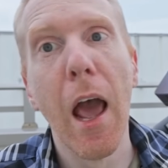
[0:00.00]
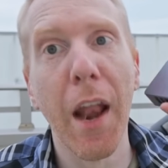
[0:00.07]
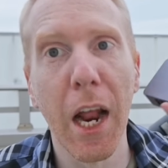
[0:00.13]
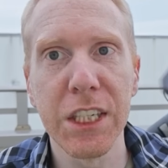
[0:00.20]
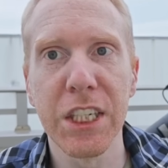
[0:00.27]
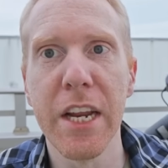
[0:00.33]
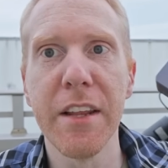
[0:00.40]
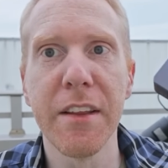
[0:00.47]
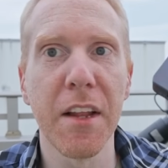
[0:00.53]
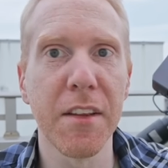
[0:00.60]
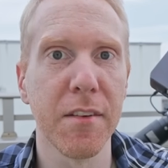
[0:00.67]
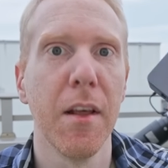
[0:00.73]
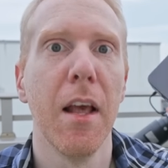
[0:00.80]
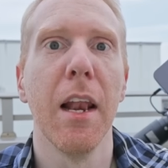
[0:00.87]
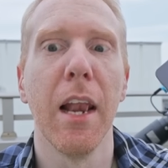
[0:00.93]
And actually,
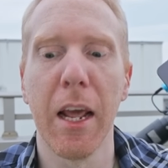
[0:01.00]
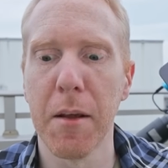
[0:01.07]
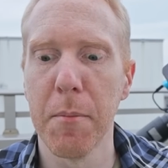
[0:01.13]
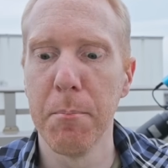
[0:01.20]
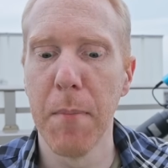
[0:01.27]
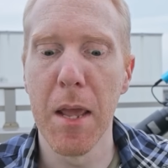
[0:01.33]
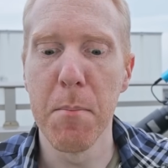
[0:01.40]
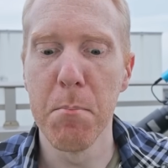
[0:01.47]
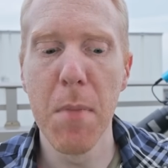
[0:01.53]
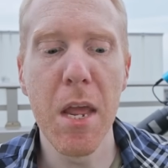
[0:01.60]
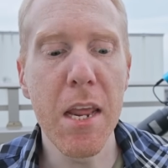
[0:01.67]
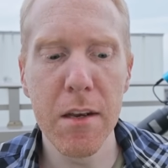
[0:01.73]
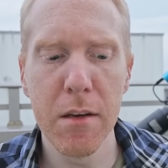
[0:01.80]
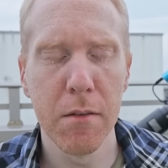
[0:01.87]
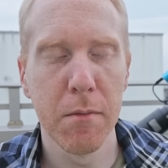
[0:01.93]
that's like my
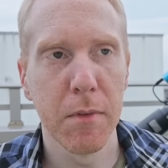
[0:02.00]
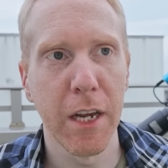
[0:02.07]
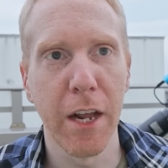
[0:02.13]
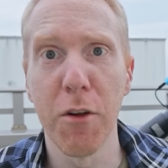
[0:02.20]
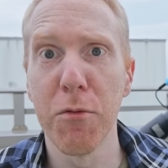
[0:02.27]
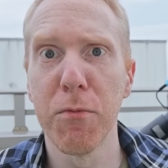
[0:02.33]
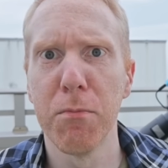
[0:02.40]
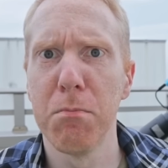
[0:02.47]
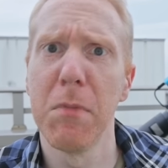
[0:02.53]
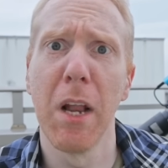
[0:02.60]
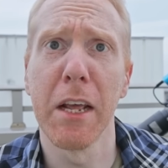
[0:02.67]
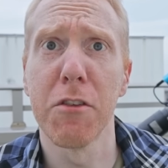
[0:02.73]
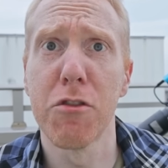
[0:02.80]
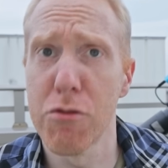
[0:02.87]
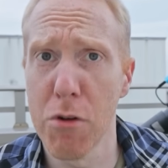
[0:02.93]
main kind of
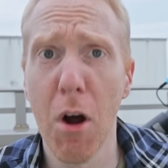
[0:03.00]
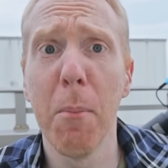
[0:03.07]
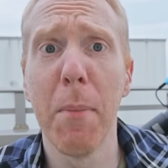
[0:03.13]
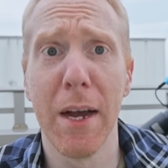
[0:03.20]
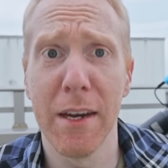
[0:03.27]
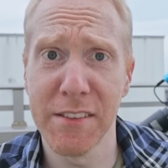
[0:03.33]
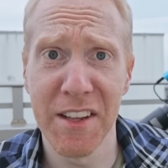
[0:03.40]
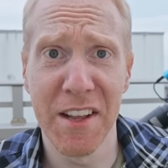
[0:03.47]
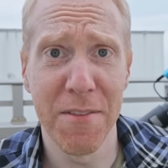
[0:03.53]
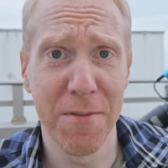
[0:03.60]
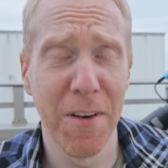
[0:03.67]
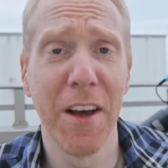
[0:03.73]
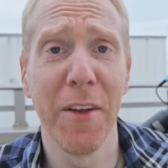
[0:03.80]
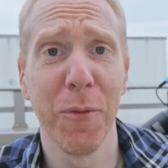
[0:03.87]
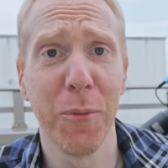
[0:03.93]
like drawback that I
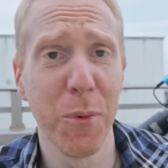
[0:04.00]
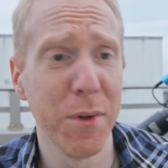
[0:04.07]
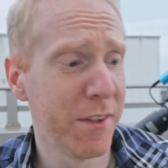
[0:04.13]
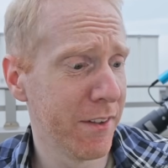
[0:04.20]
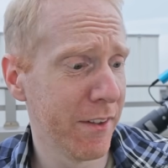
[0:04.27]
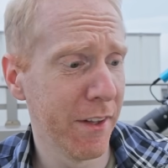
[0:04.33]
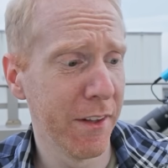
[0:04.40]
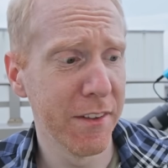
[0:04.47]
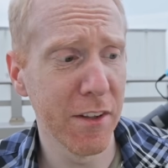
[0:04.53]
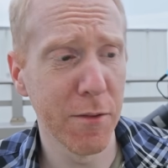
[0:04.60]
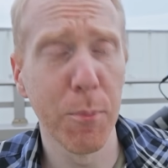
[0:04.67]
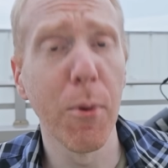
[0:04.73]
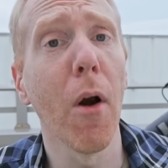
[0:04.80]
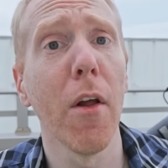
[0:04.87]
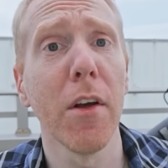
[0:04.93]
found with
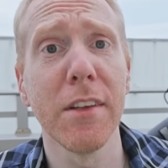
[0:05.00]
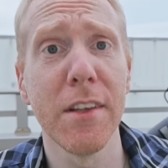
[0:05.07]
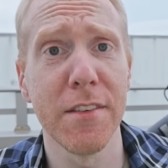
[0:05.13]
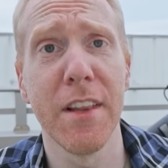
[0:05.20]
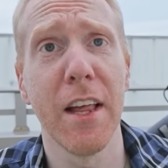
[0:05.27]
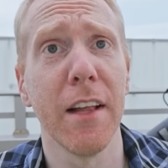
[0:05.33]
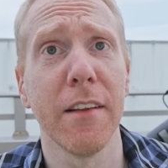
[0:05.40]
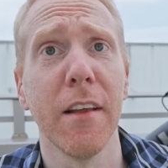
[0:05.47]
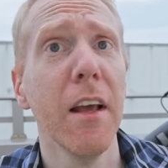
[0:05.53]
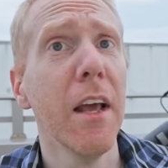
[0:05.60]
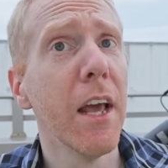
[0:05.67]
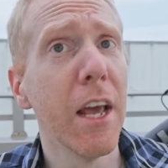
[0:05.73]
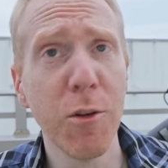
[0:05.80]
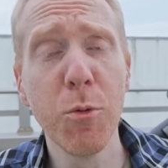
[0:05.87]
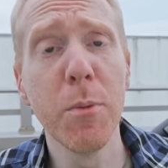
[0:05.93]
this product, is that
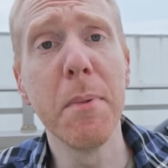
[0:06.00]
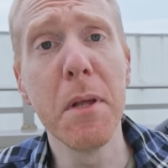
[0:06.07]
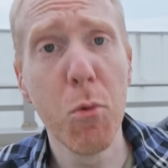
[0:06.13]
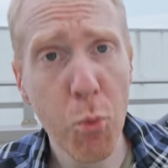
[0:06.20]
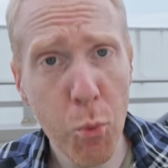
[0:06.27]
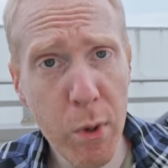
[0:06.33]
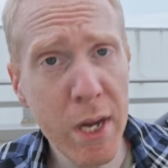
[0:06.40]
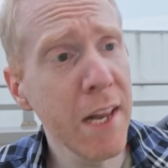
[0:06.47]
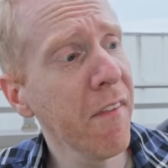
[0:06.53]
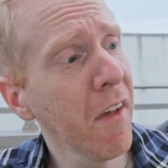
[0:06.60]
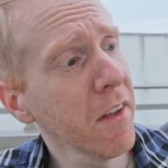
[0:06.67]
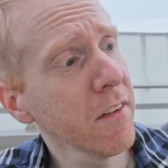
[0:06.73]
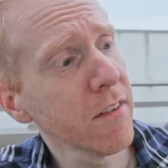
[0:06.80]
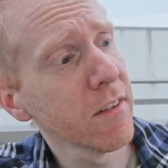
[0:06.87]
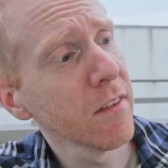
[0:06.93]
it would be really
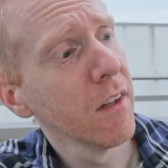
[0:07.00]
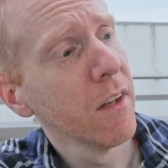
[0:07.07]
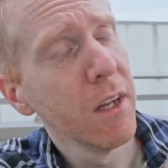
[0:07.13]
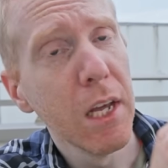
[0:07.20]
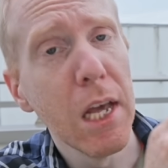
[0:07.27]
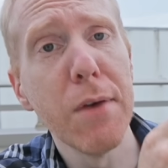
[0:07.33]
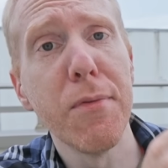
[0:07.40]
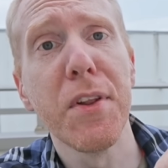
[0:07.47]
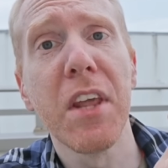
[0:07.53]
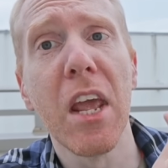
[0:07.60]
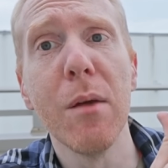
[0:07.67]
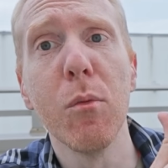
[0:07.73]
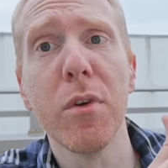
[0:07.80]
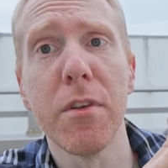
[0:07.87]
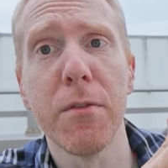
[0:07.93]
nice if it
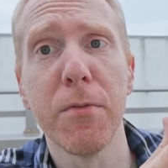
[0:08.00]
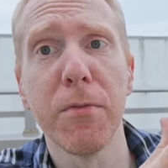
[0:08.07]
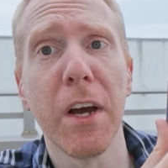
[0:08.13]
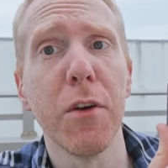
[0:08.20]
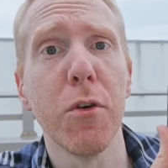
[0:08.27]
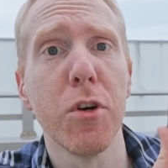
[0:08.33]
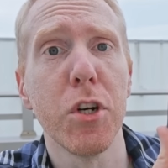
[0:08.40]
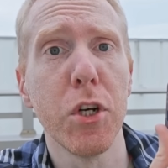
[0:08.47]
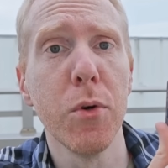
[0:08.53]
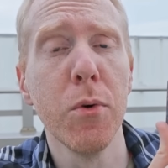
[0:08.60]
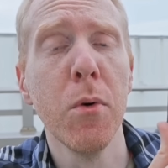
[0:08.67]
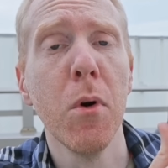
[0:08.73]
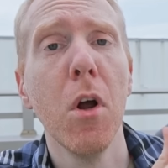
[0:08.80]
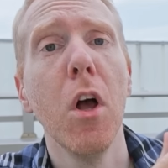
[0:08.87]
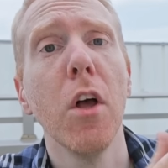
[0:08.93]
came with a finder
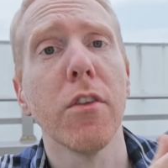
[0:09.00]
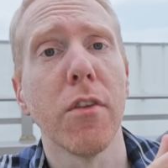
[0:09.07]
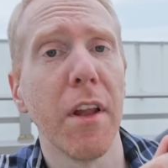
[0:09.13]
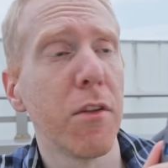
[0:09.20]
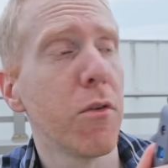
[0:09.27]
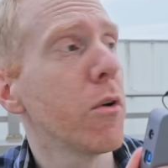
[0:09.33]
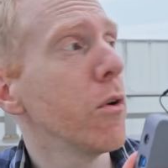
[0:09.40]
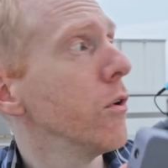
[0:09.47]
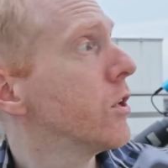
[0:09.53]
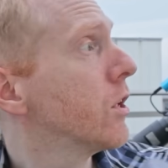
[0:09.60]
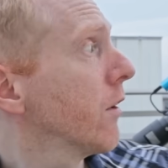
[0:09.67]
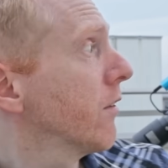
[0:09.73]
shoe, so that you could